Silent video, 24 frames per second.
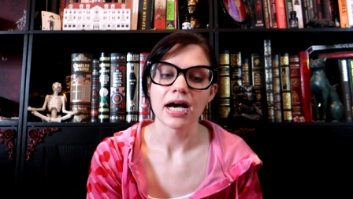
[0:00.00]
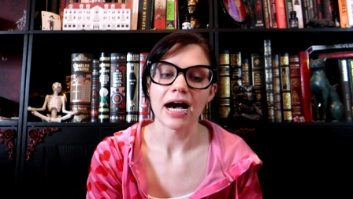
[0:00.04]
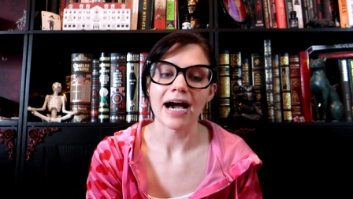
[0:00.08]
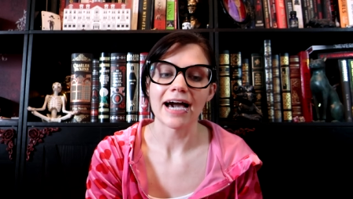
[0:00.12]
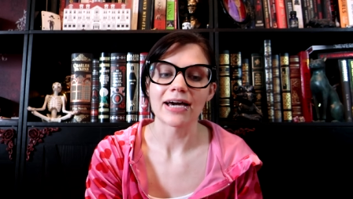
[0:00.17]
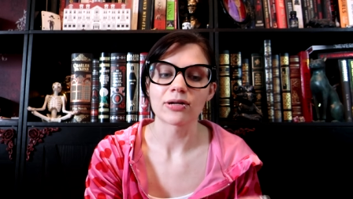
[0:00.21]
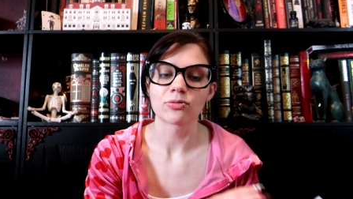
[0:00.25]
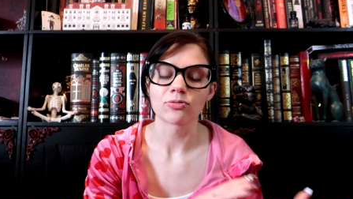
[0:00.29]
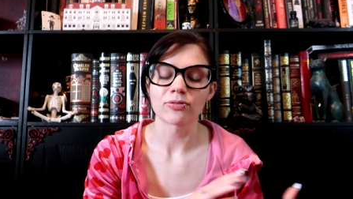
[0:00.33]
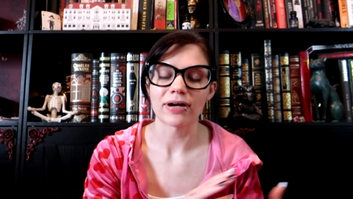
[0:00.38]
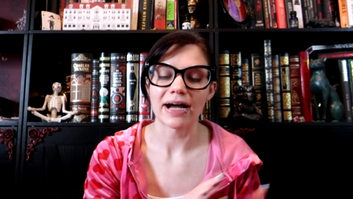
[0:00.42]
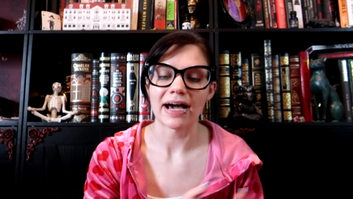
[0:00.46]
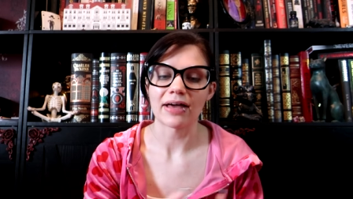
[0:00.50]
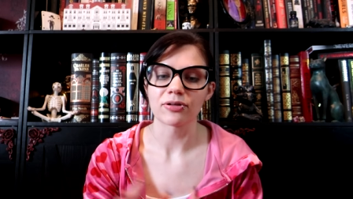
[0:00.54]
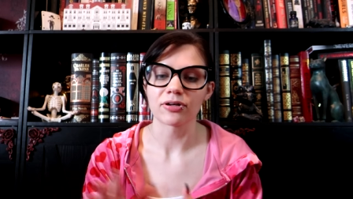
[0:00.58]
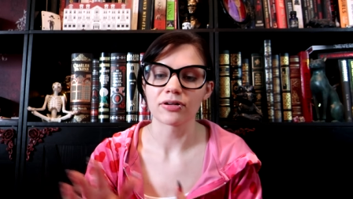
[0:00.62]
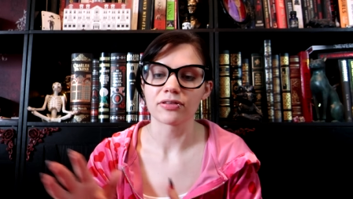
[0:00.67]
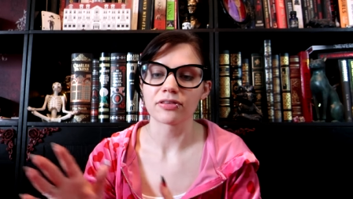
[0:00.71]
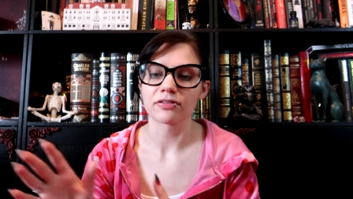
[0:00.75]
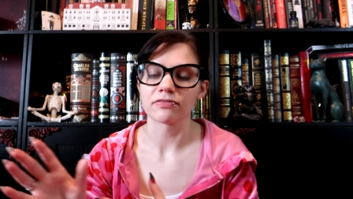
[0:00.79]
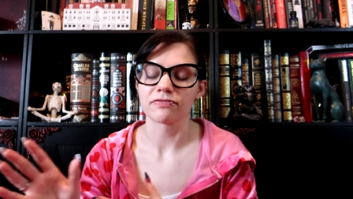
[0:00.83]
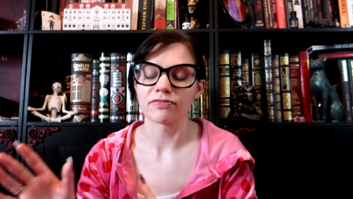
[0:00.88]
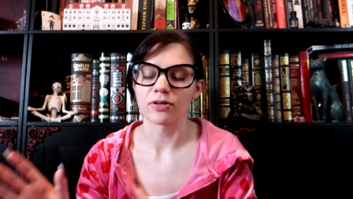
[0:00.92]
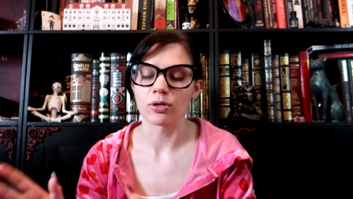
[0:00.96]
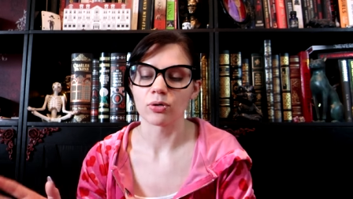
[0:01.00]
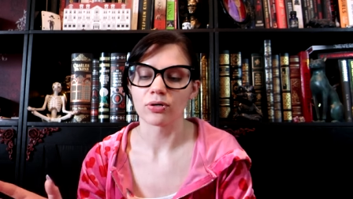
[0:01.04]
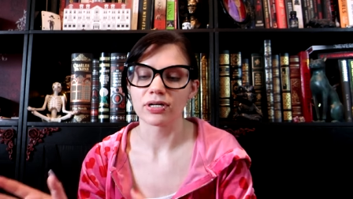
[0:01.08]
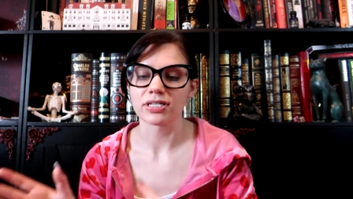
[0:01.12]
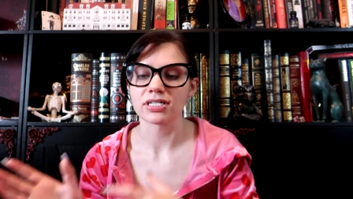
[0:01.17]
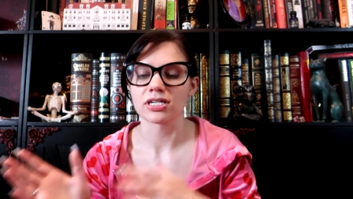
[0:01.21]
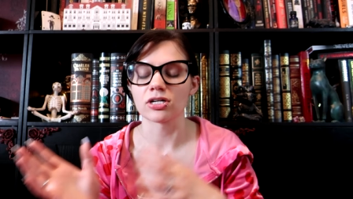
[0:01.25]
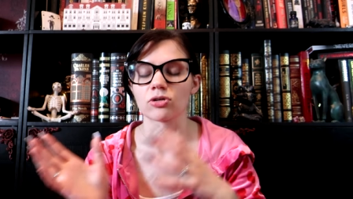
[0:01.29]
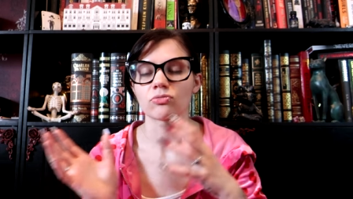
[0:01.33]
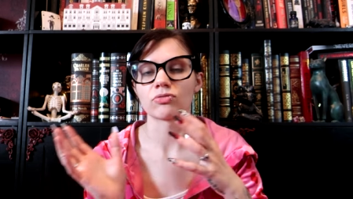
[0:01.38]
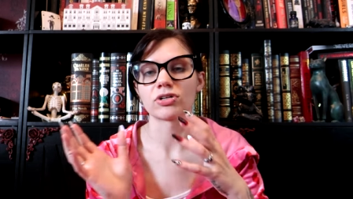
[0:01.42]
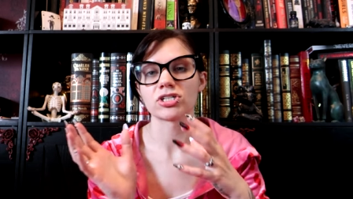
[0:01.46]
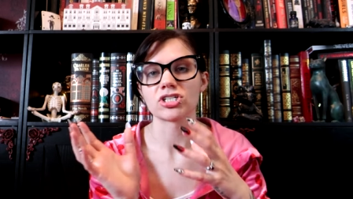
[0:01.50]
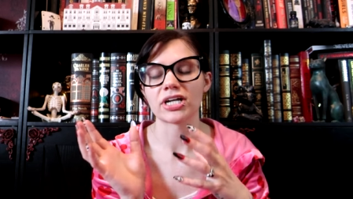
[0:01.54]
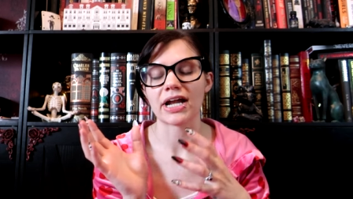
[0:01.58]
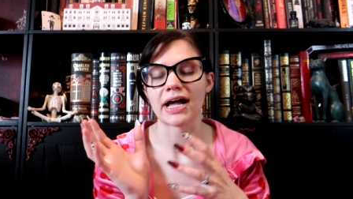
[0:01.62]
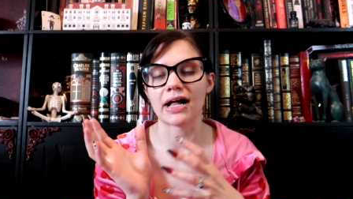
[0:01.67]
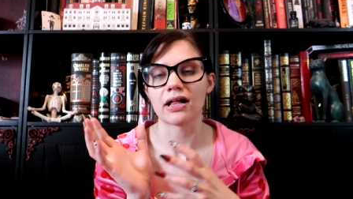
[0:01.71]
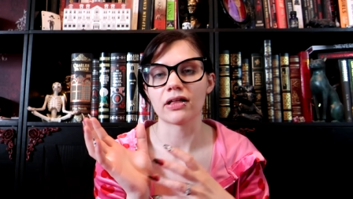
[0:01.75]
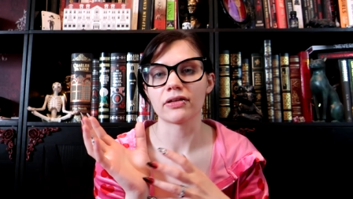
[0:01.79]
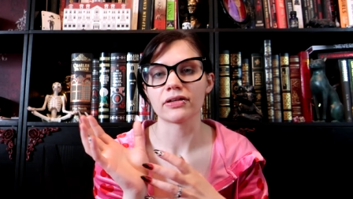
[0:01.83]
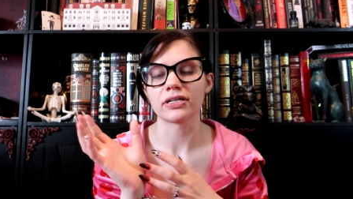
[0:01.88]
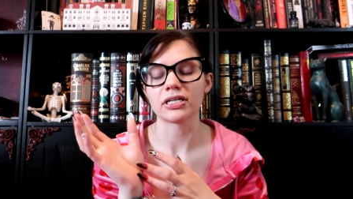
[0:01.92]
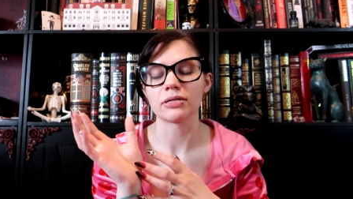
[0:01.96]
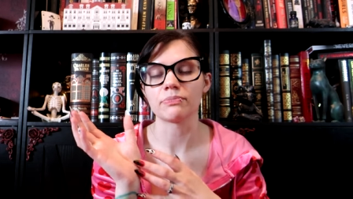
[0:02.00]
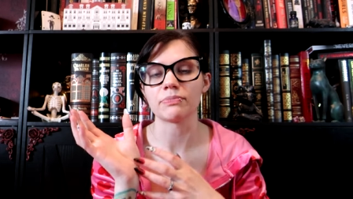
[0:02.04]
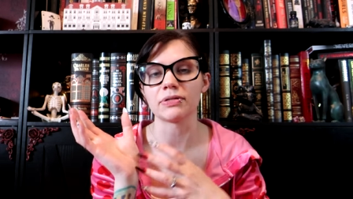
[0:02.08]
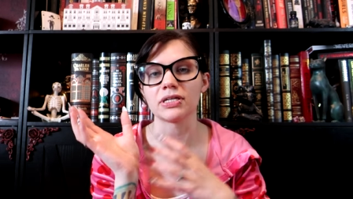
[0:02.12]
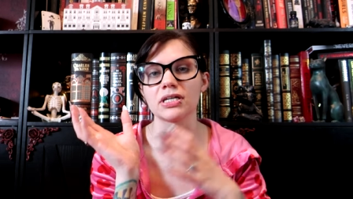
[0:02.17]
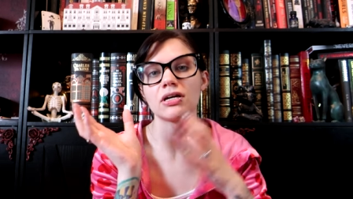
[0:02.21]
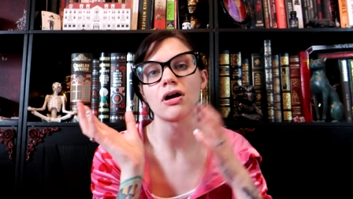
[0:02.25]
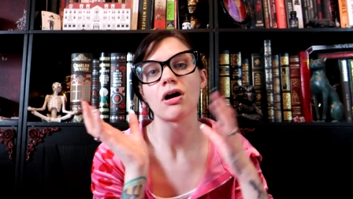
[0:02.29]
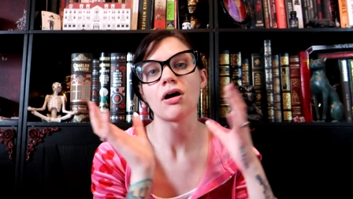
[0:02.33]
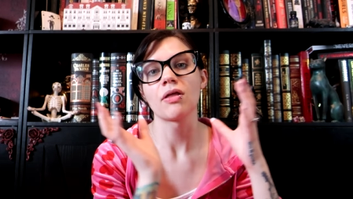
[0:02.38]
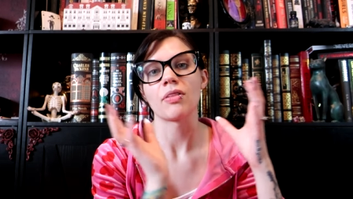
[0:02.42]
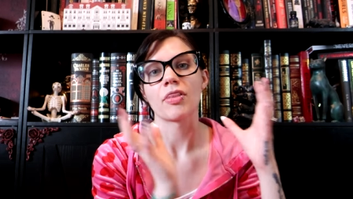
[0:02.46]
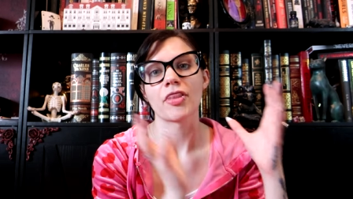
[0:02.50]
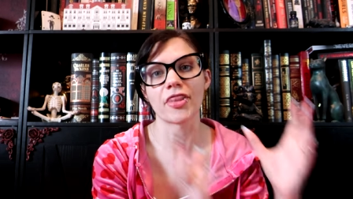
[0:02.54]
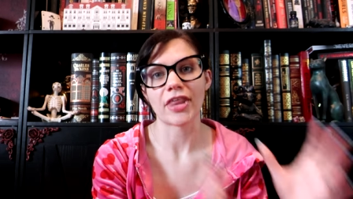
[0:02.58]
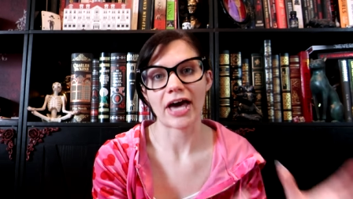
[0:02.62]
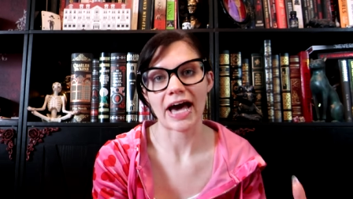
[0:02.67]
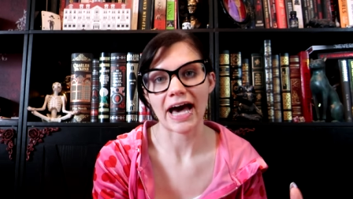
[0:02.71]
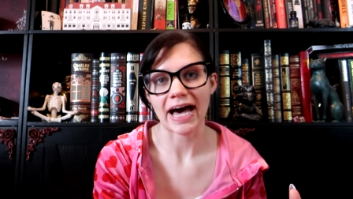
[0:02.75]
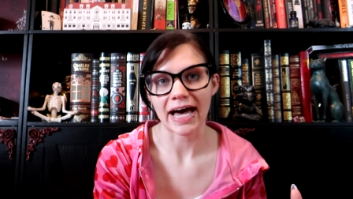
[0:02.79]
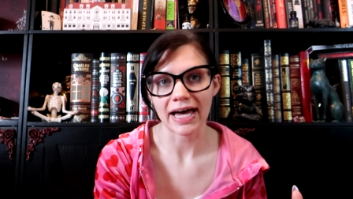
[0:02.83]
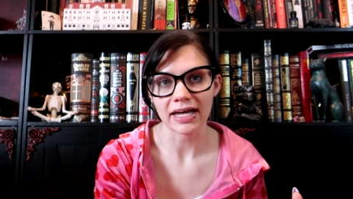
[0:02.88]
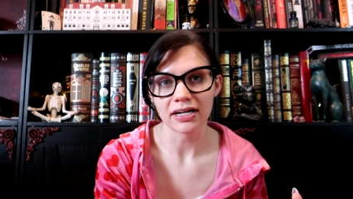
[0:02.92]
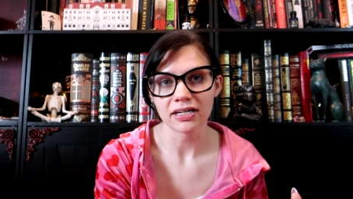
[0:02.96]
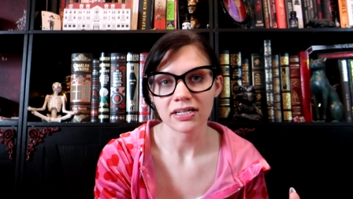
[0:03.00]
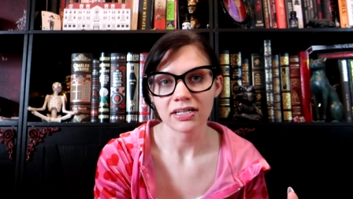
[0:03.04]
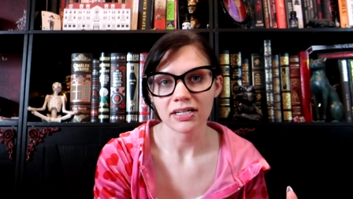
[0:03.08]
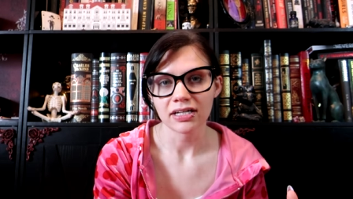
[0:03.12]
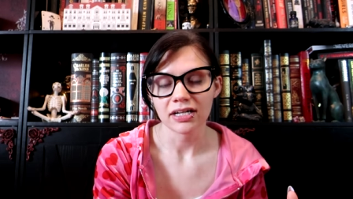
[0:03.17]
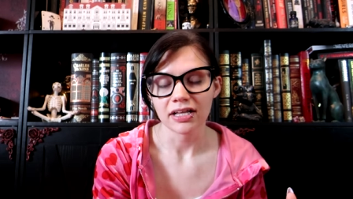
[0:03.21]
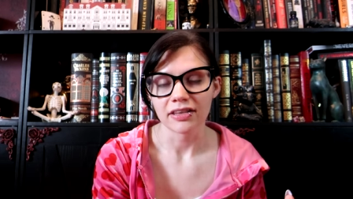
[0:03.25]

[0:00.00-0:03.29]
I'd rather the focus and originality be on that